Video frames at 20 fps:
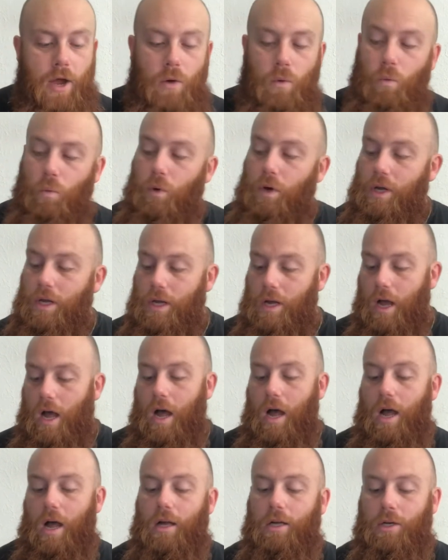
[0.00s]
We
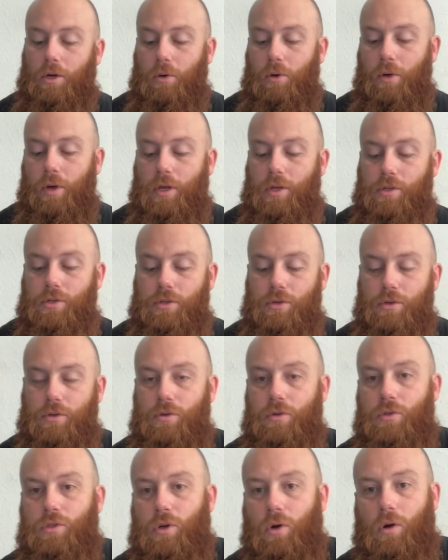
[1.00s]
are going
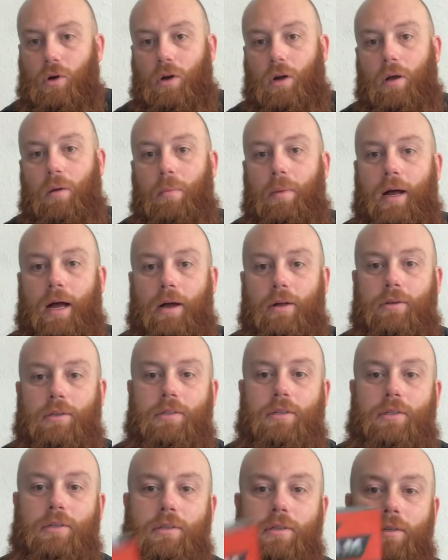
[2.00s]
to talk about
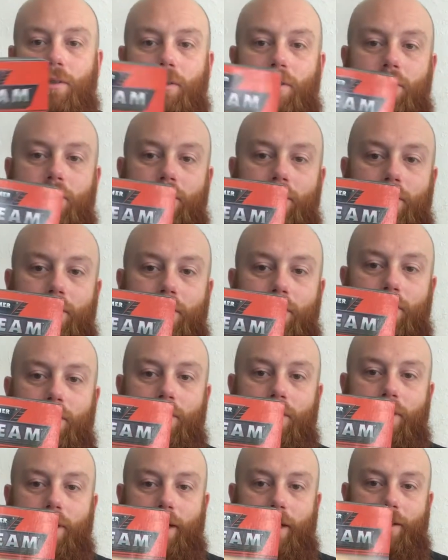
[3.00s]

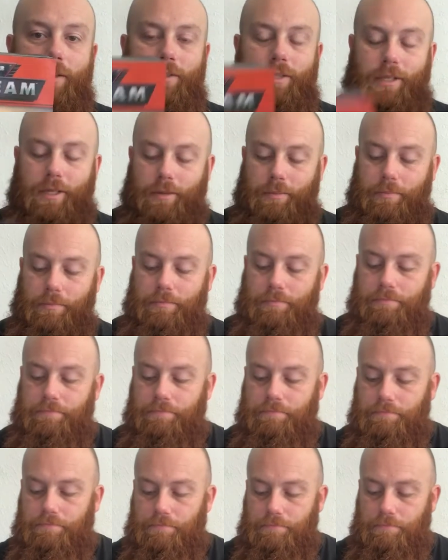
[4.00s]
Kill Team.
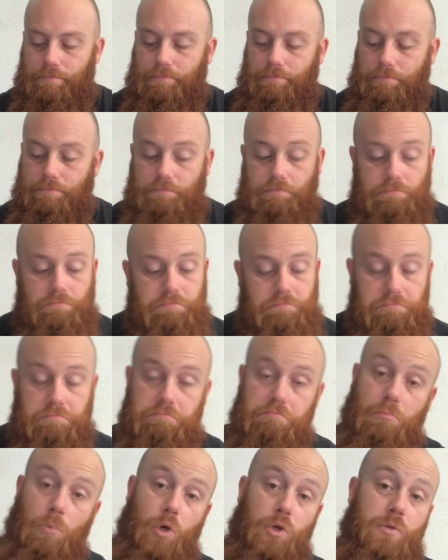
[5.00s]

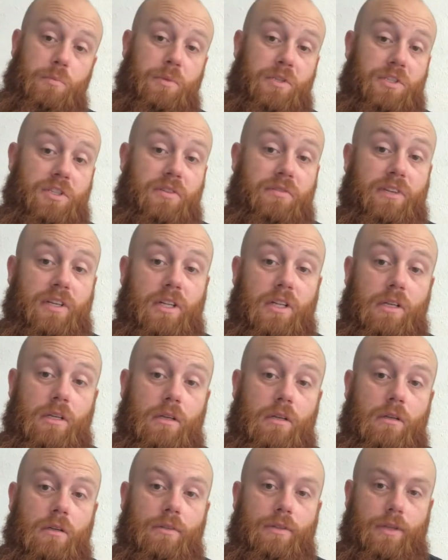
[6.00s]
More
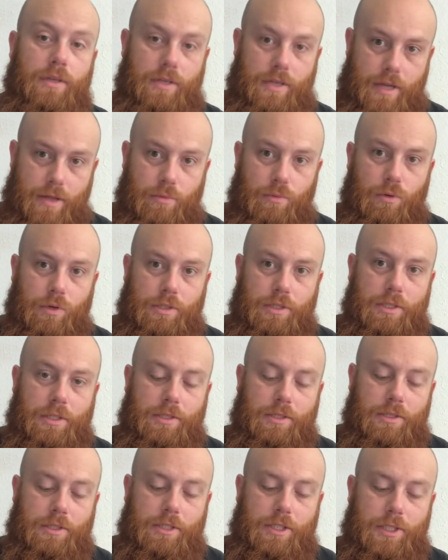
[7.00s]
specifically, the Deathwatch
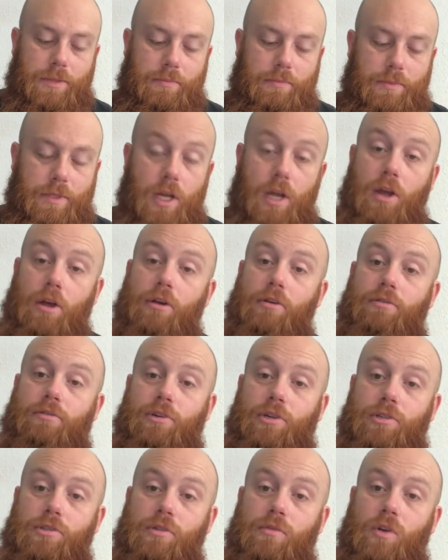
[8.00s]
Kill Team.
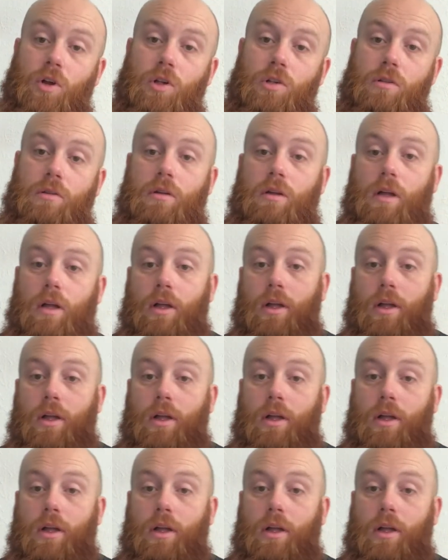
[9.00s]
First of all,